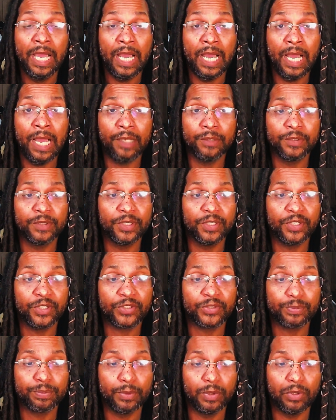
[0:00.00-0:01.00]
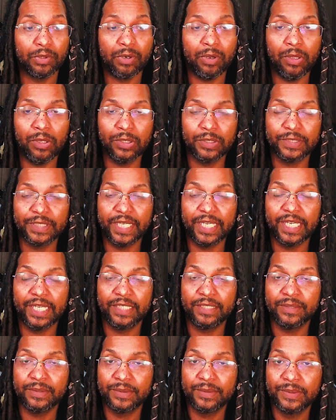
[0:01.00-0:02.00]
I'm going to explore all of that
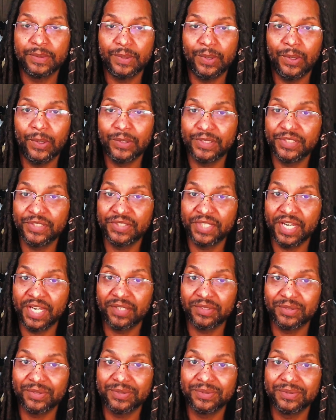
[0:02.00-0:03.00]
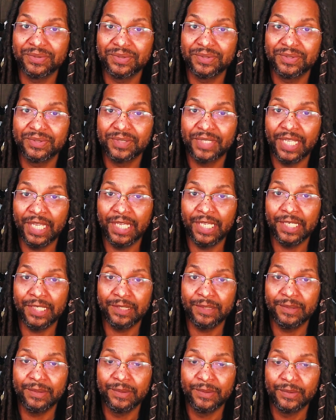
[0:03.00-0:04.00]
on this channel
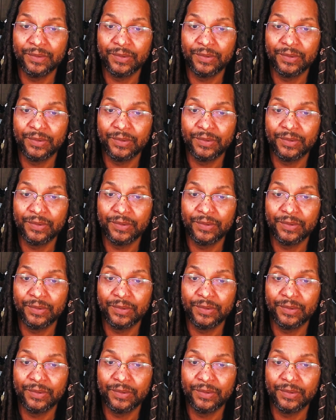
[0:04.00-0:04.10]
and